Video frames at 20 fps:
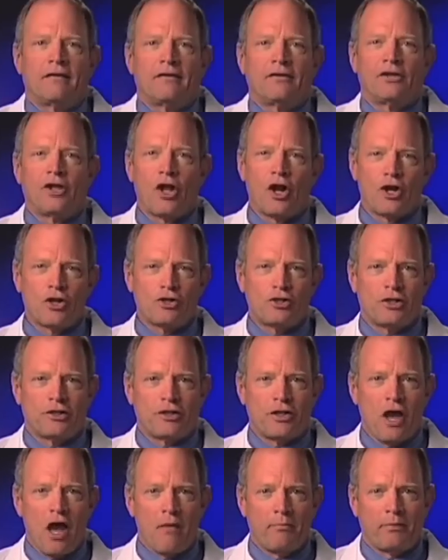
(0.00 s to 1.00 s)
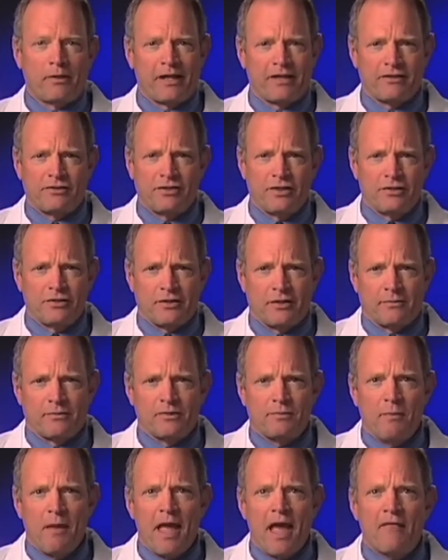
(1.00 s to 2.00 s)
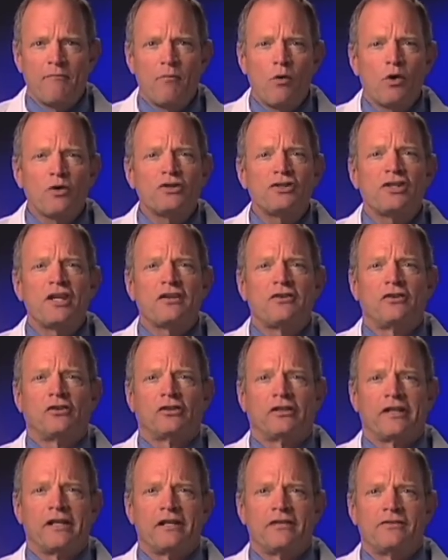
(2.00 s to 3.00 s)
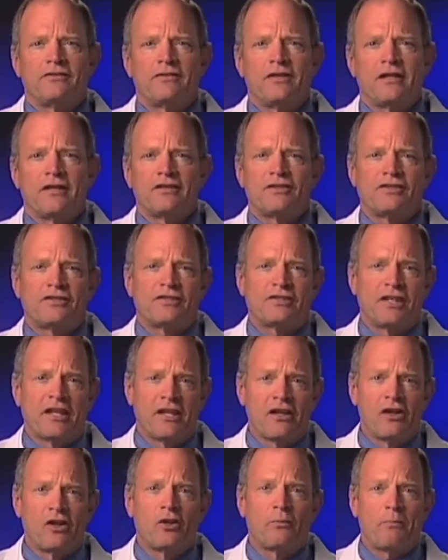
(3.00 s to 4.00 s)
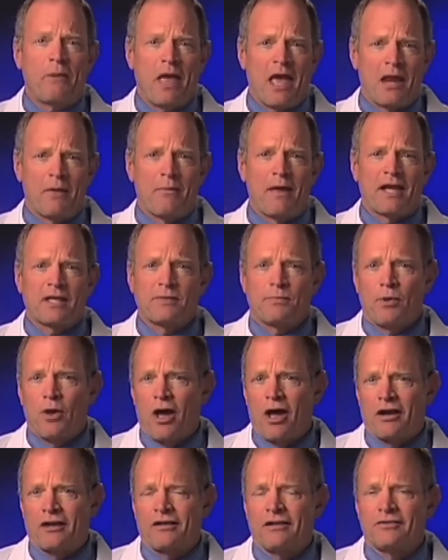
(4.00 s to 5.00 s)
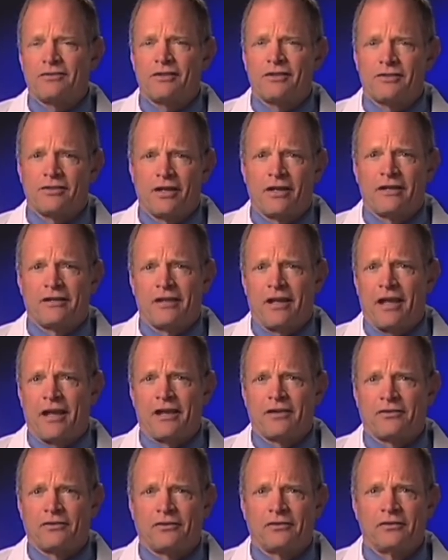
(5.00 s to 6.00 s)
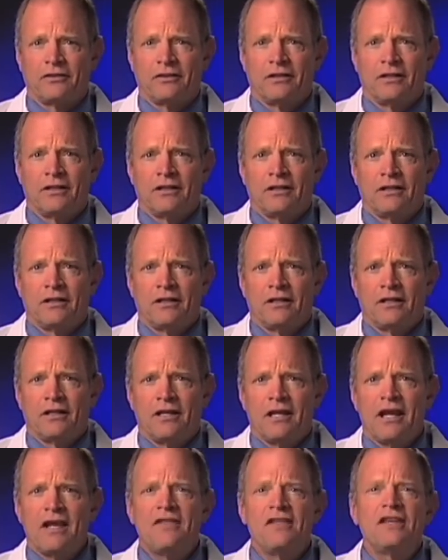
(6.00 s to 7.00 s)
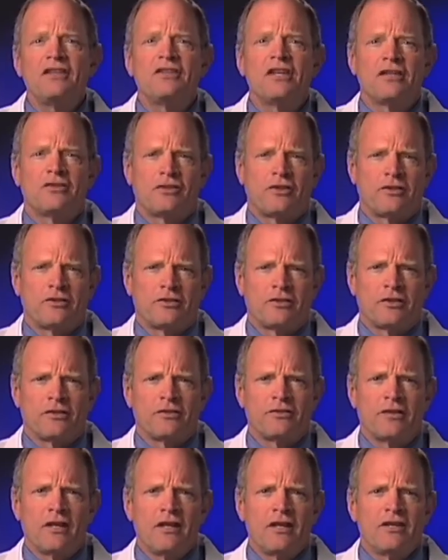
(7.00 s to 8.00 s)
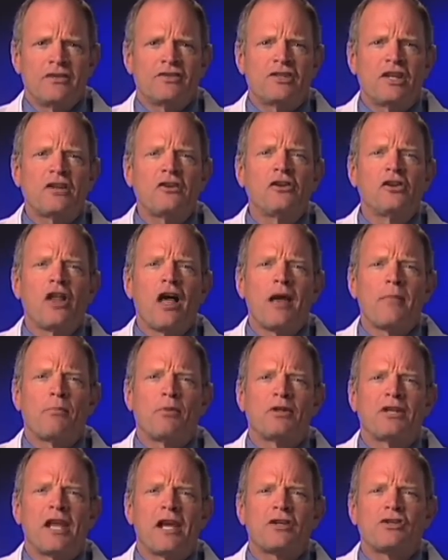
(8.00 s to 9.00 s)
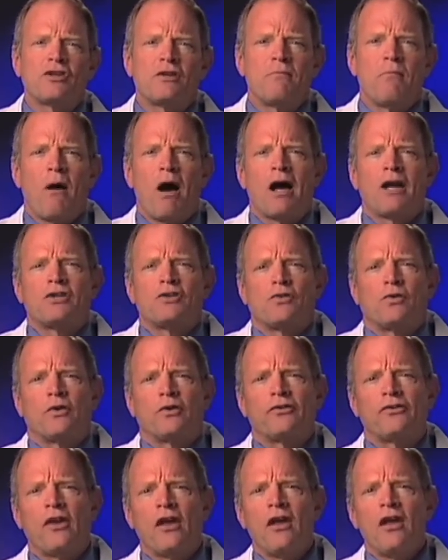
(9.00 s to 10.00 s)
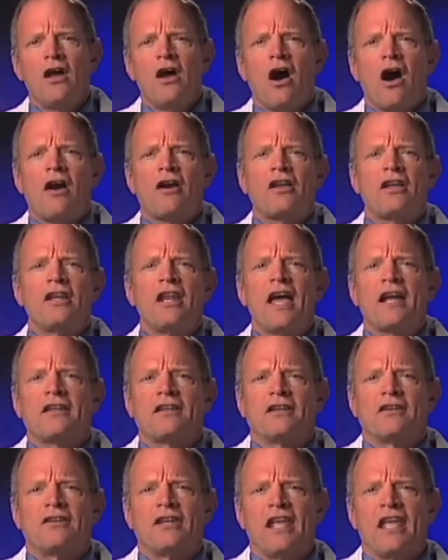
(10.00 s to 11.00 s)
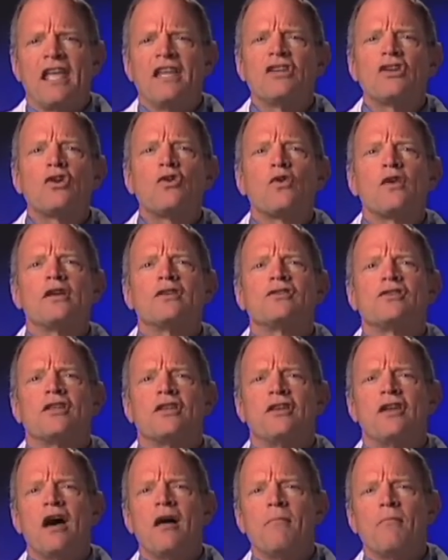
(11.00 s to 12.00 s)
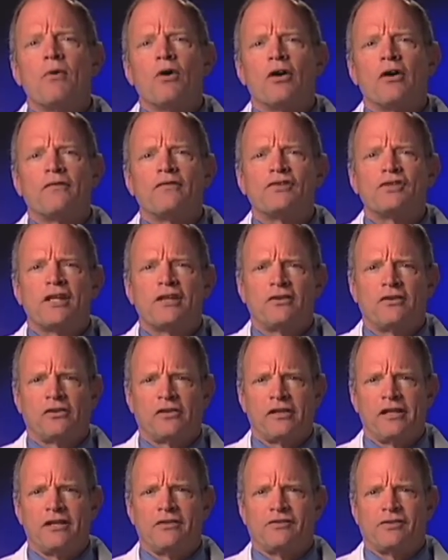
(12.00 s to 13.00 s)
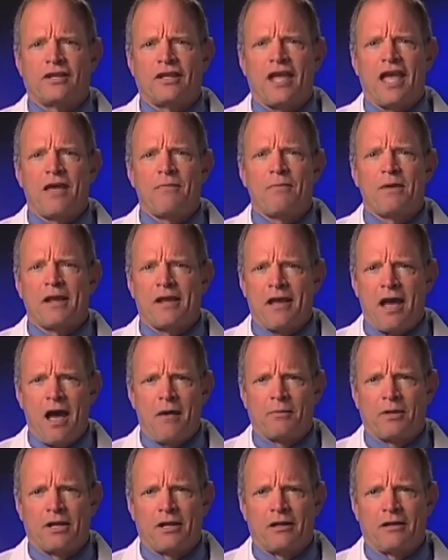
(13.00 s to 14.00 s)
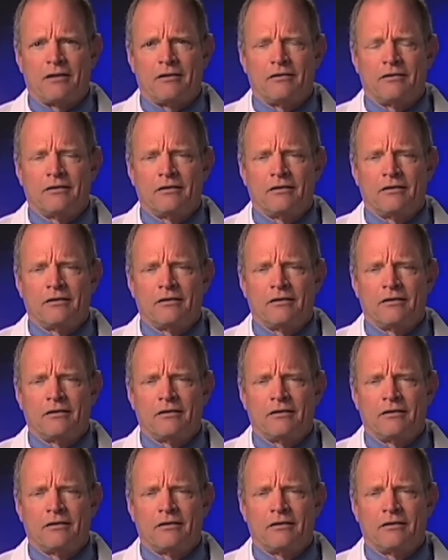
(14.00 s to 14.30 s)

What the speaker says: Large and complex systems may have more signal leads than a single Panamax product is designed to handle. In these instances, signal line protection modules are connected to increase the number of signal leads that can be accommodated.